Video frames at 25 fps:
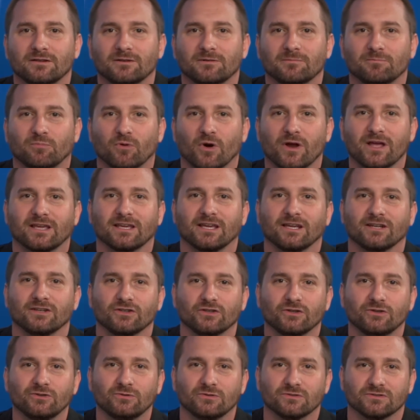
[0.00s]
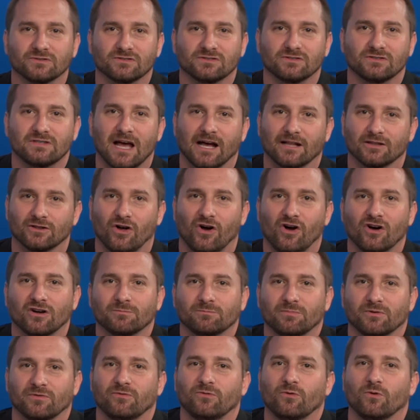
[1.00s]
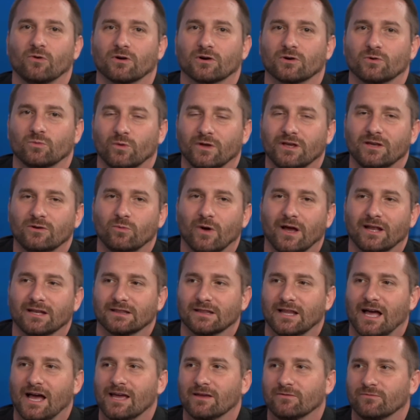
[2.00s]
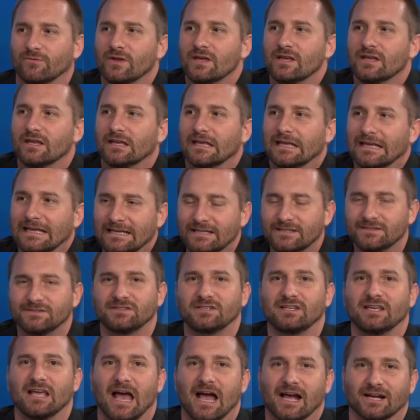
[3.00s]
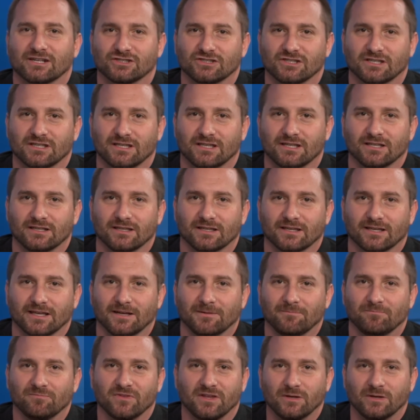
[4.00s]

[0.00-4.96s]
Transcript: breaking news not long before we went live is he actually killing it?